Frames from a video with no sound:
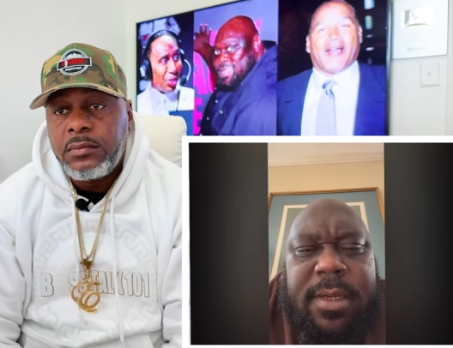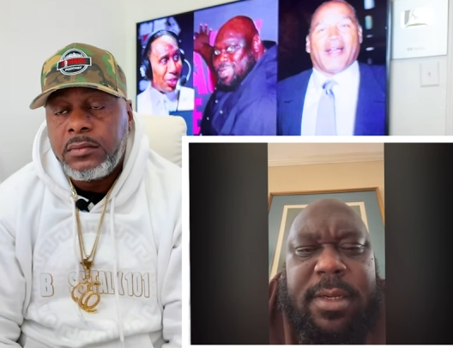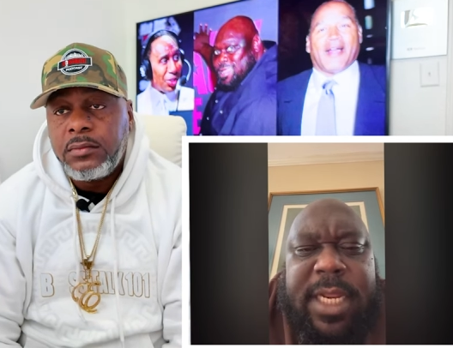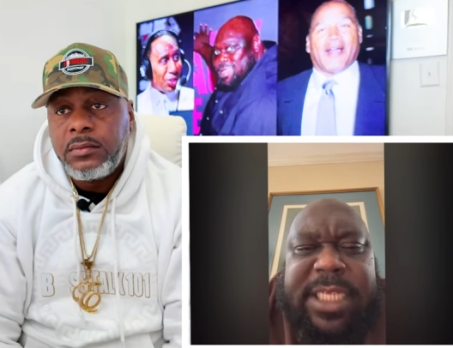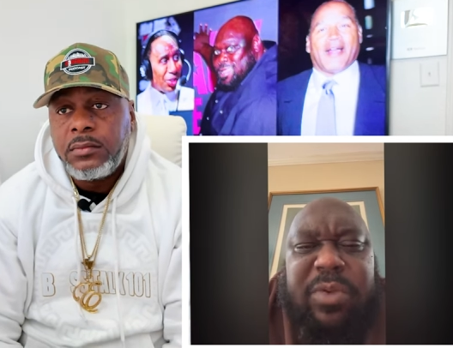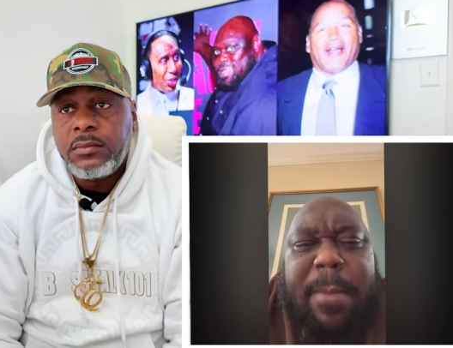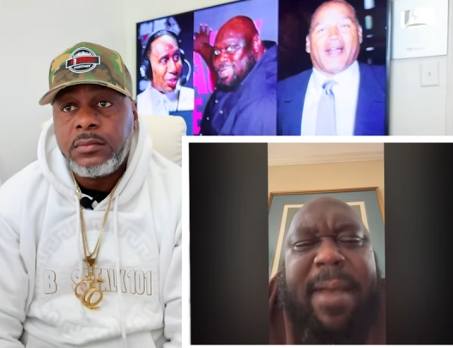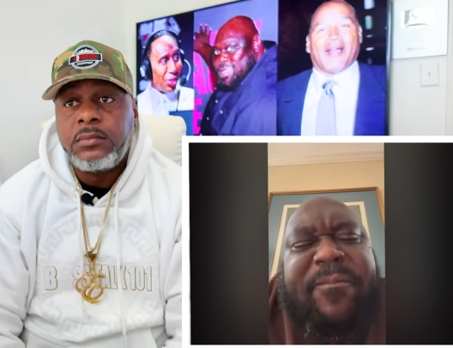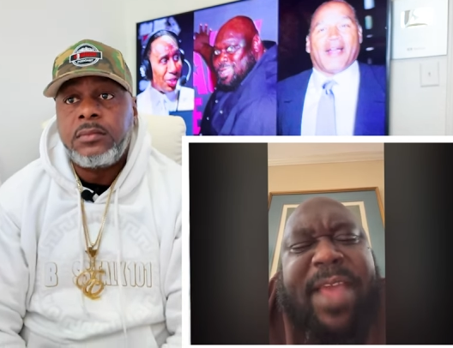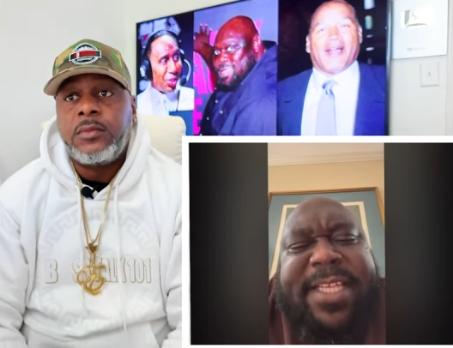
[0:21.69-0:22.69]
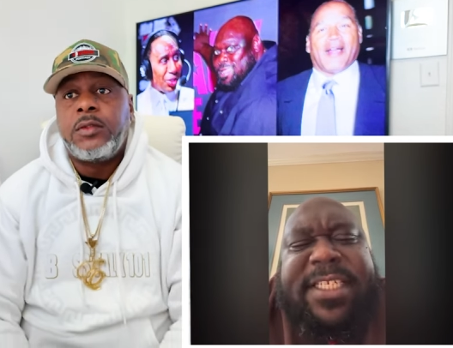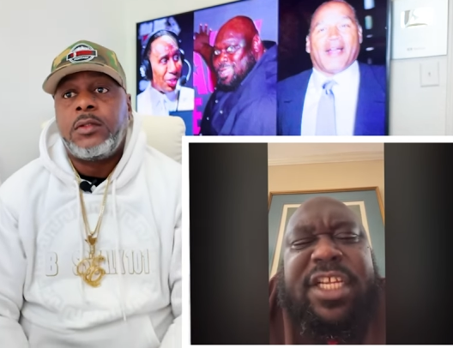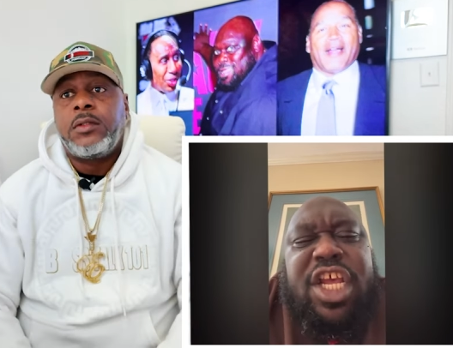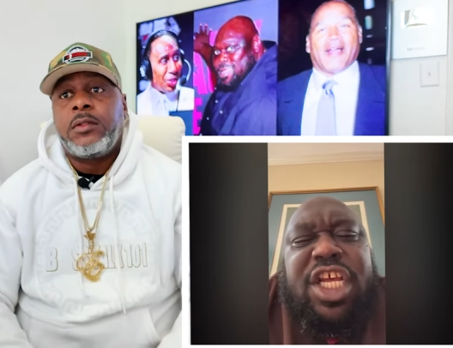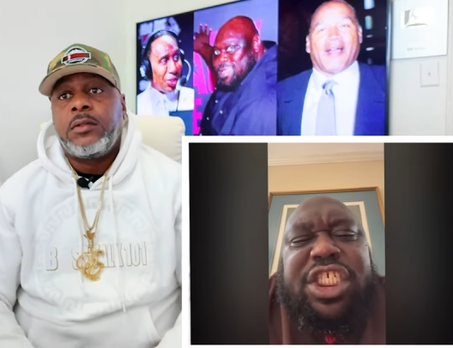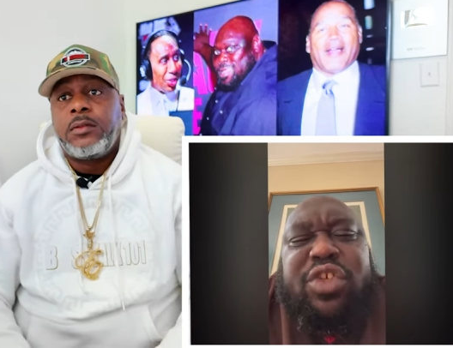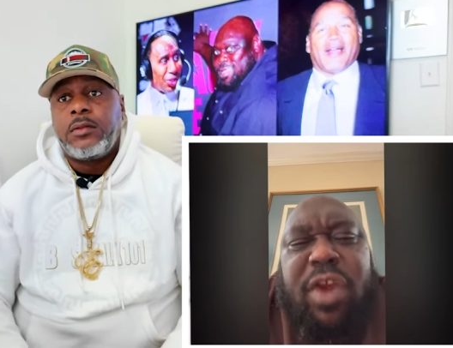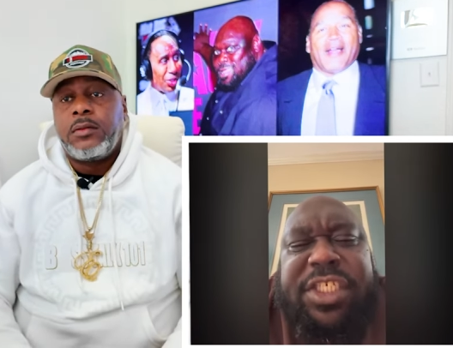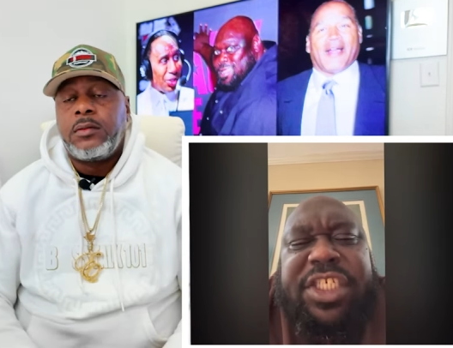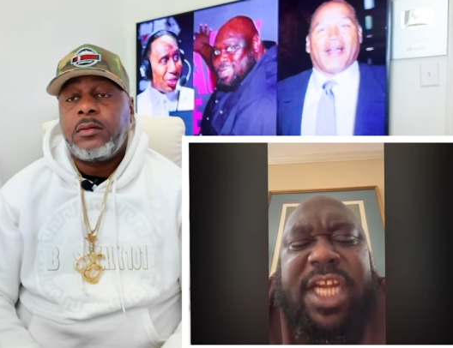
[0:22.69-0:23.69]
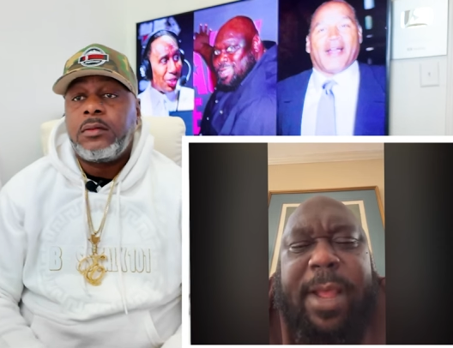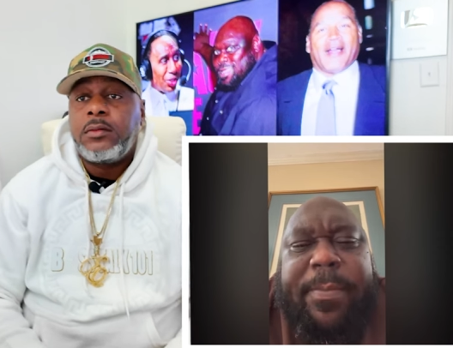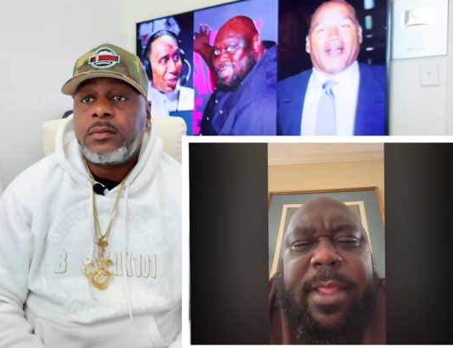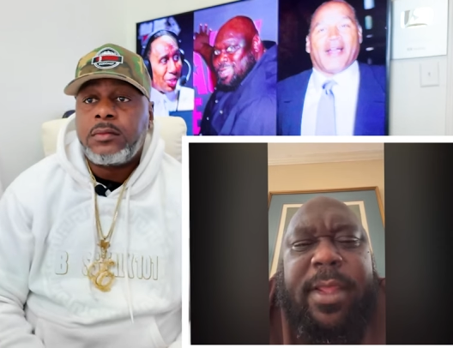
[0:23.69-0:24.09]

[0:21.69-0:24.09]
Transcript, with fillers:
Speaker 1: That's why my face is scrunched up.